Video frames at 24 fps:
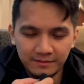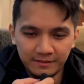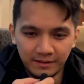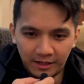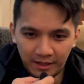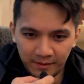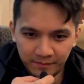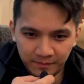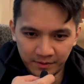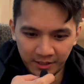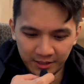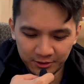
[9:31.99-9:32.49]

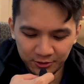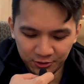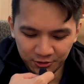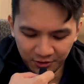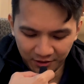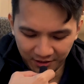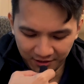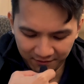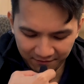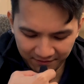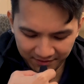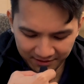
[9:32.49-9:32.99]
I'm not sure
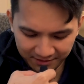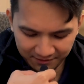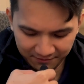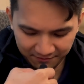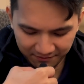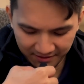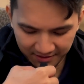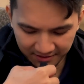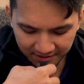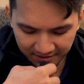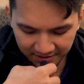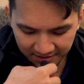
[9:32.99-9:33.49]
if it's
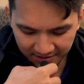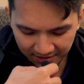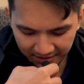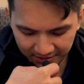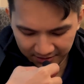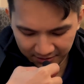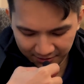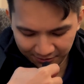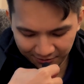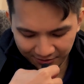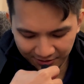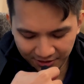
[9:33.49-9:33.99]
very
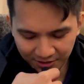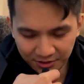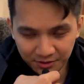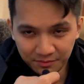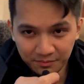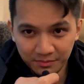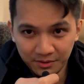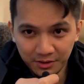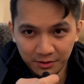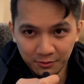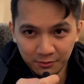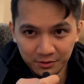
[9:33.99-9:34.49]
nice to hear
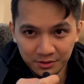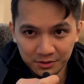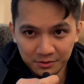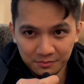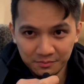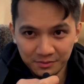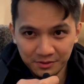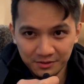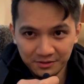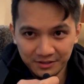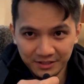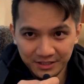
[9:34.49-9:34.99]
me whisper.